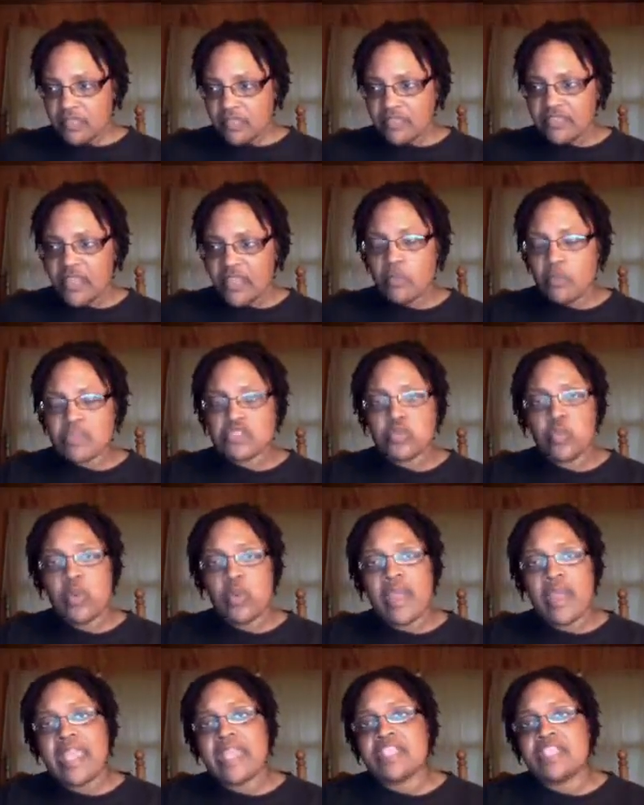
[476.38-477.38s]
there was
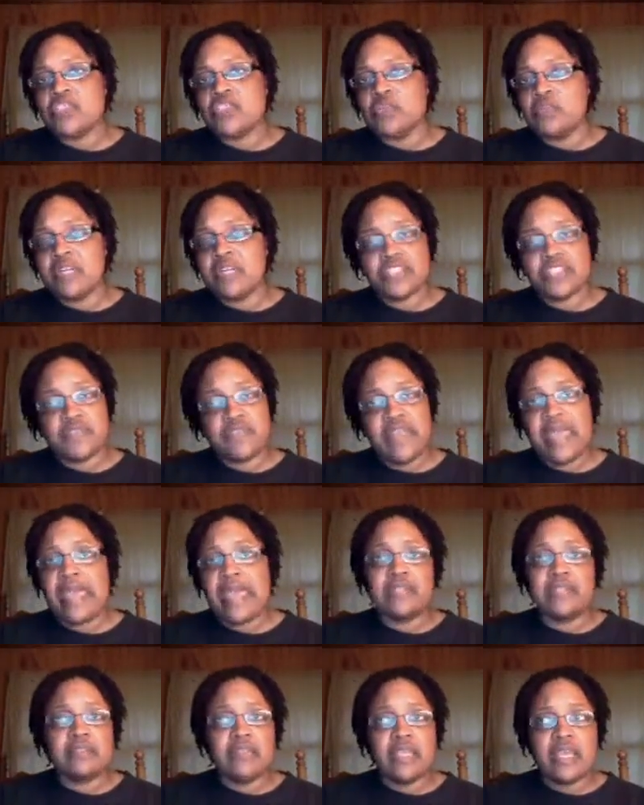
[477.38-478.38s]
way too much of
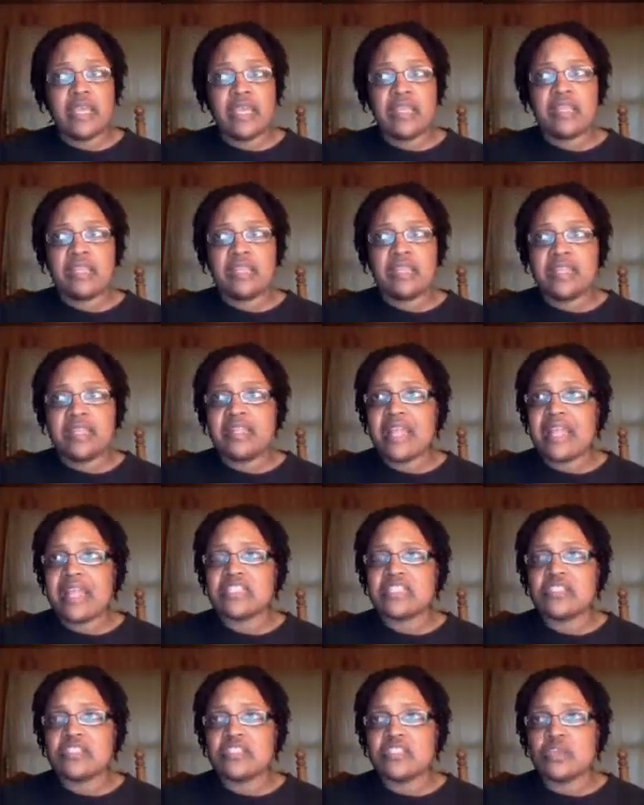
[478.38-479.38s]
that. And
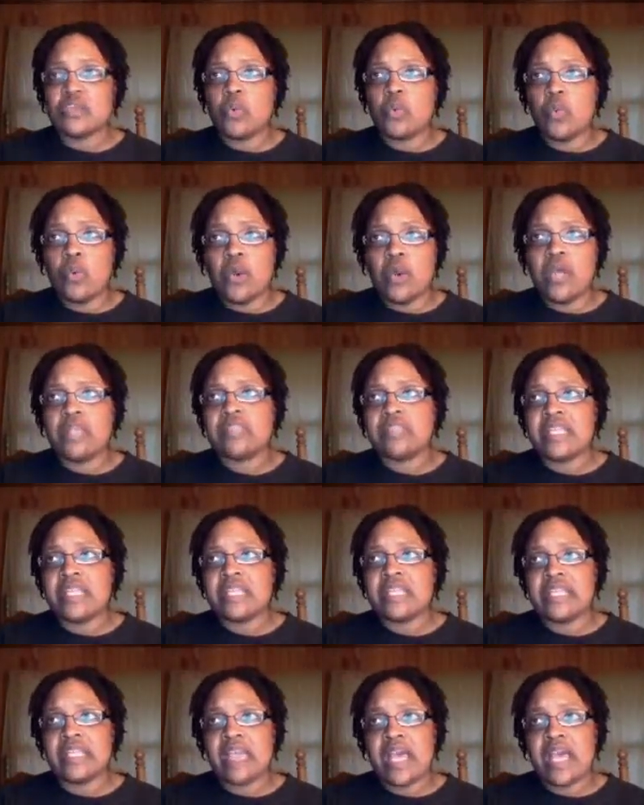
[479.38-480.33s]
that's just the one thing that